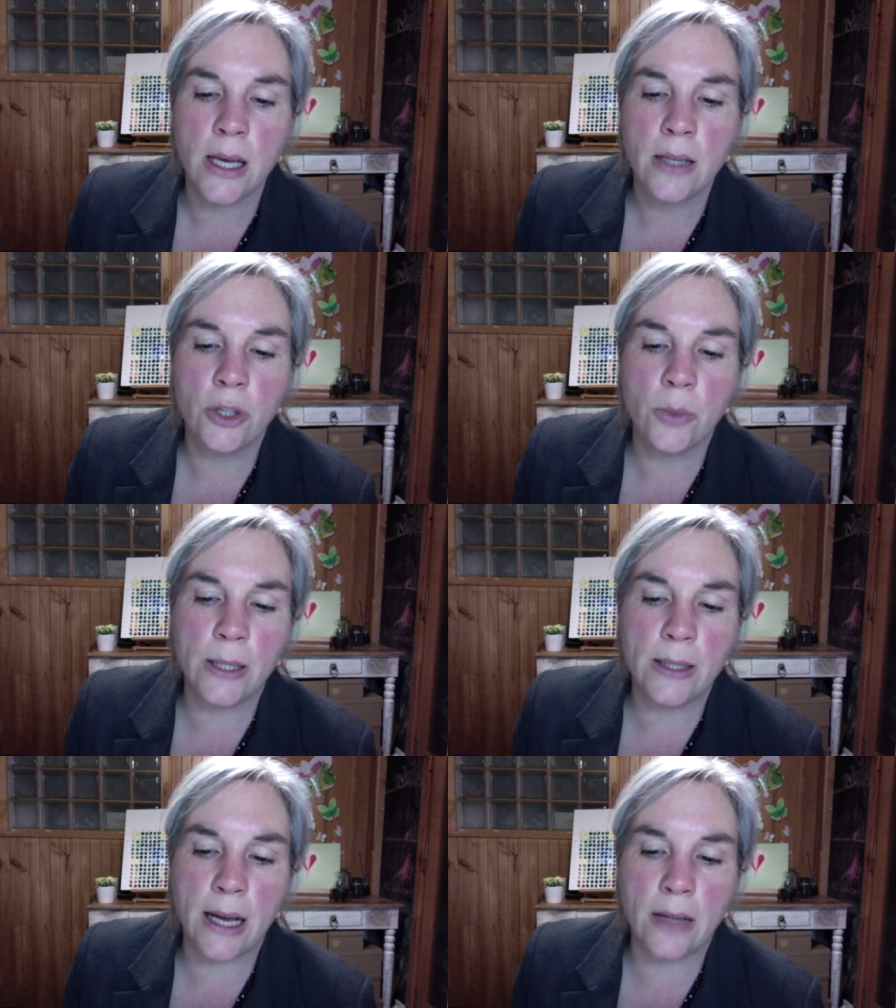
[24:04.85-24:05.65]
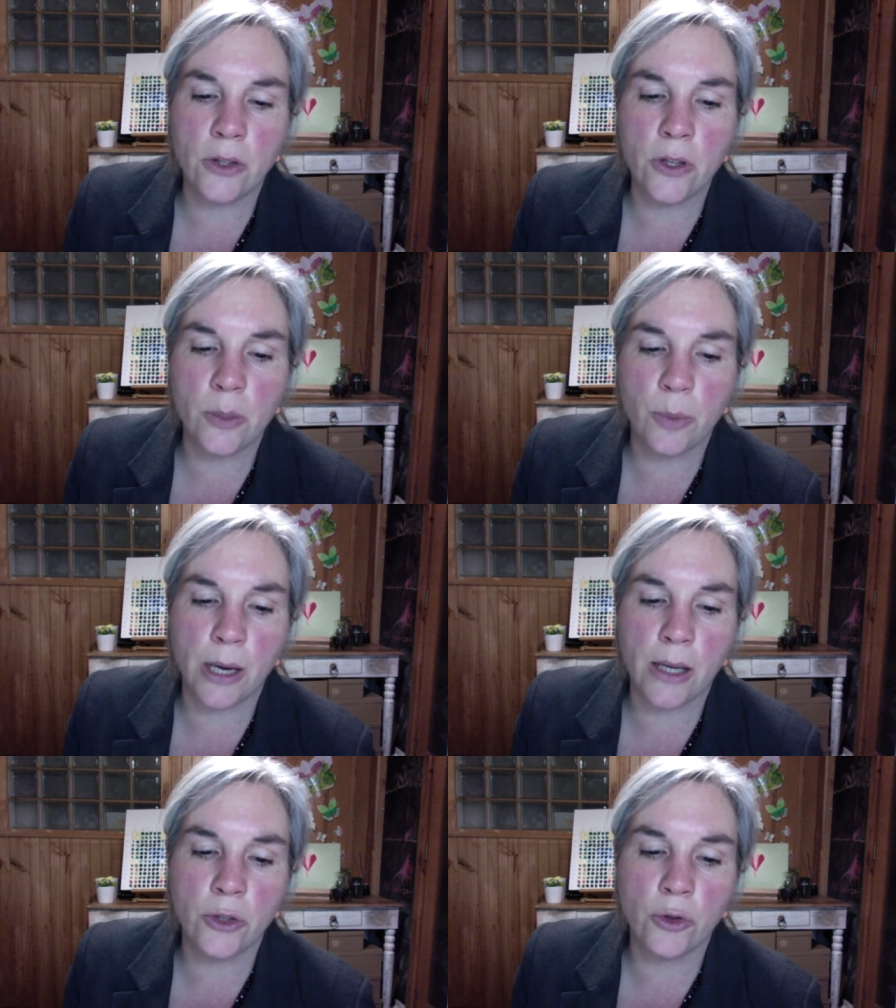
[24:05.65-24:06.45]
She went down to the
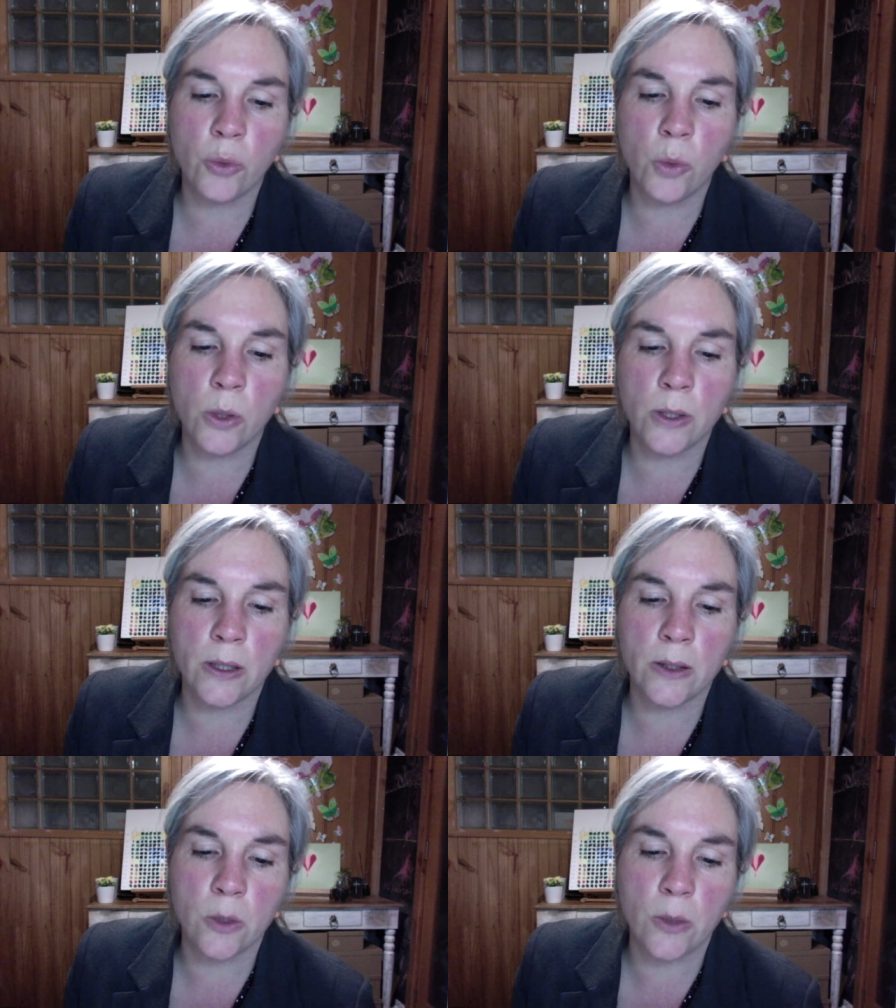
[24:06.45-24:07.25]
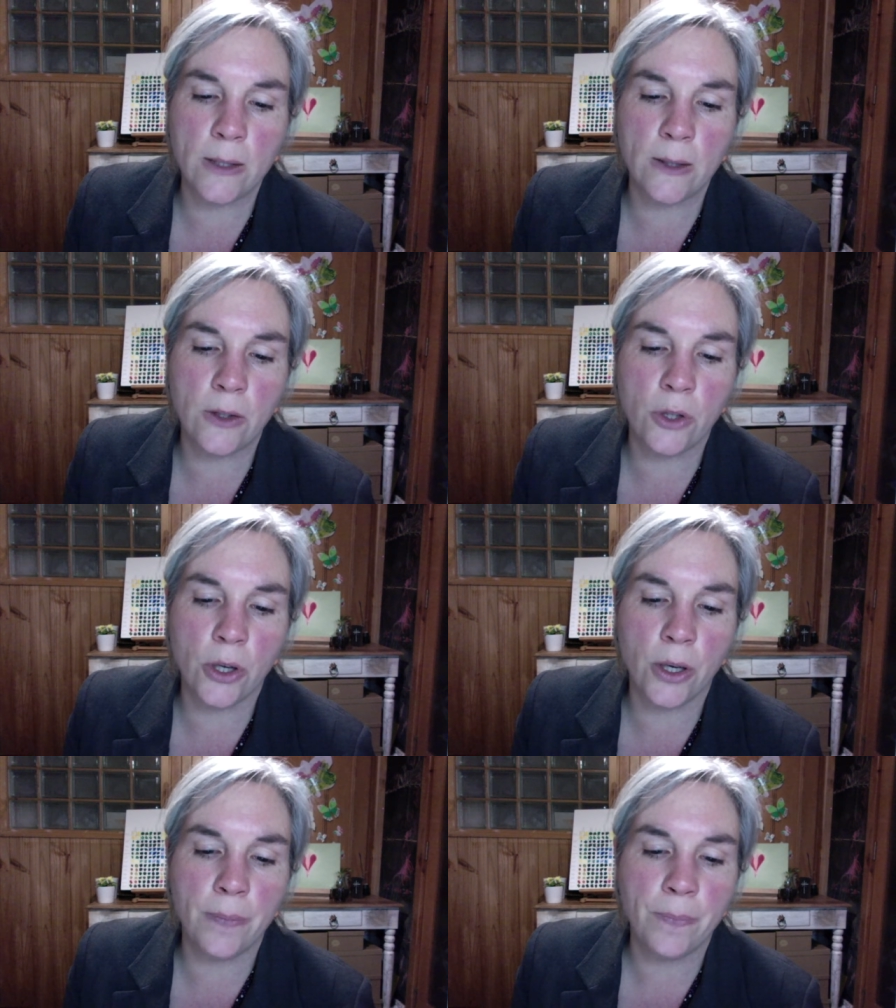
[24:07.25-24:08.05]
spring and drew water. So I said to
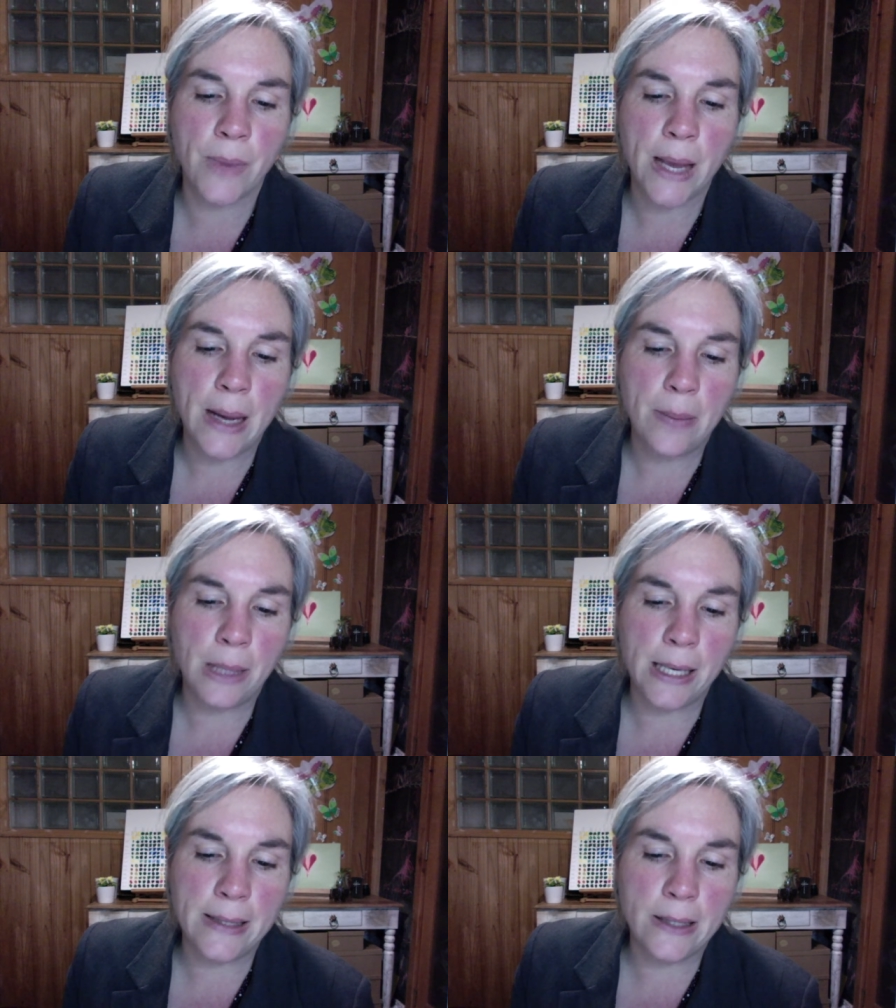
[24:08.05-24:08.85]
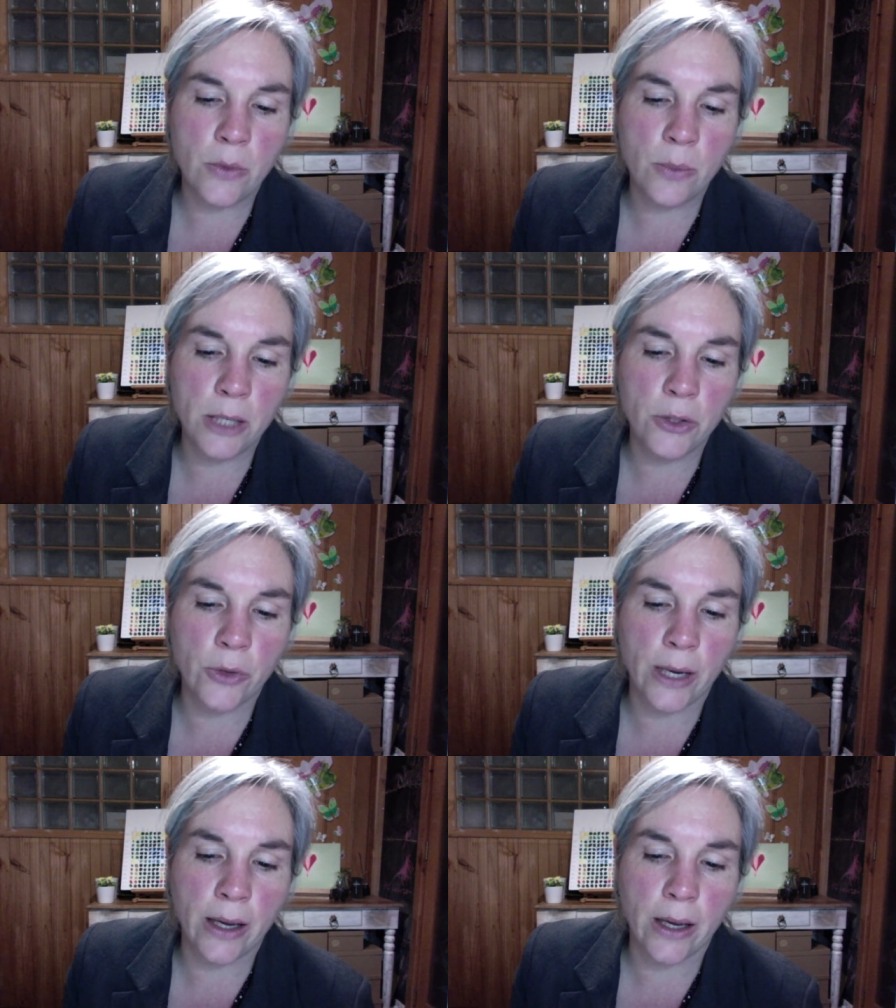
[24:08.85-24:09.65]
her, please give me a
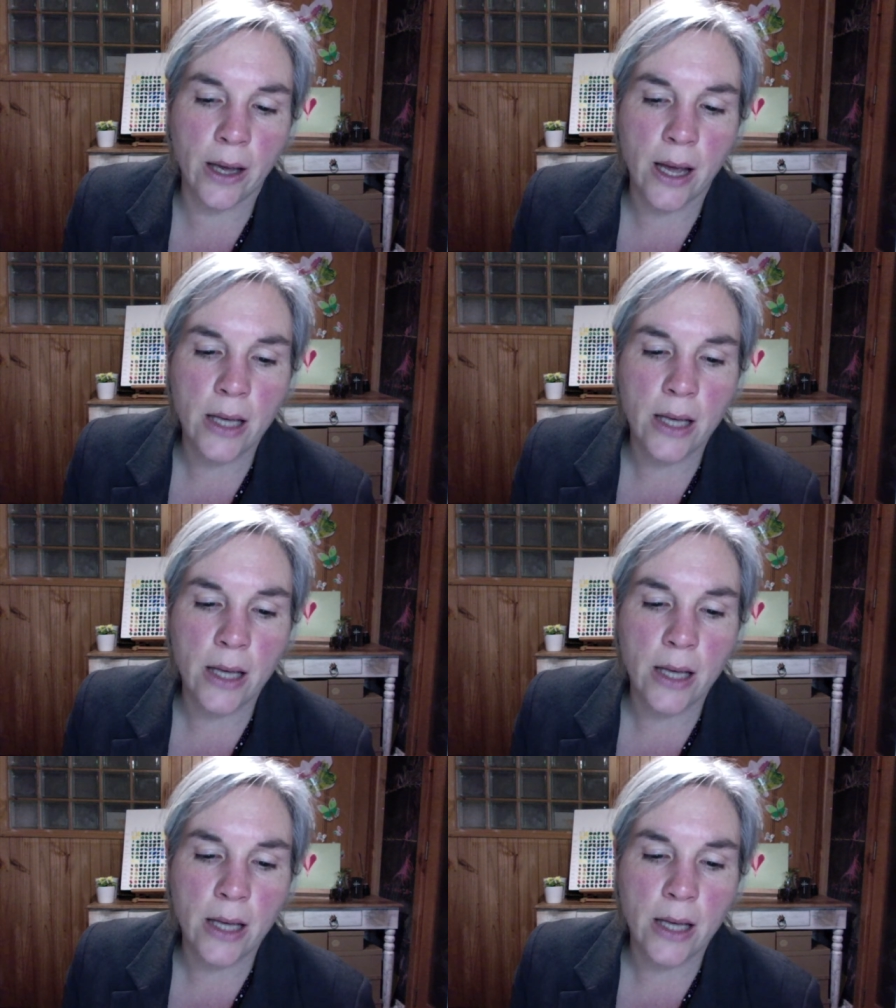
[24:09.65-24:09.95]
drink.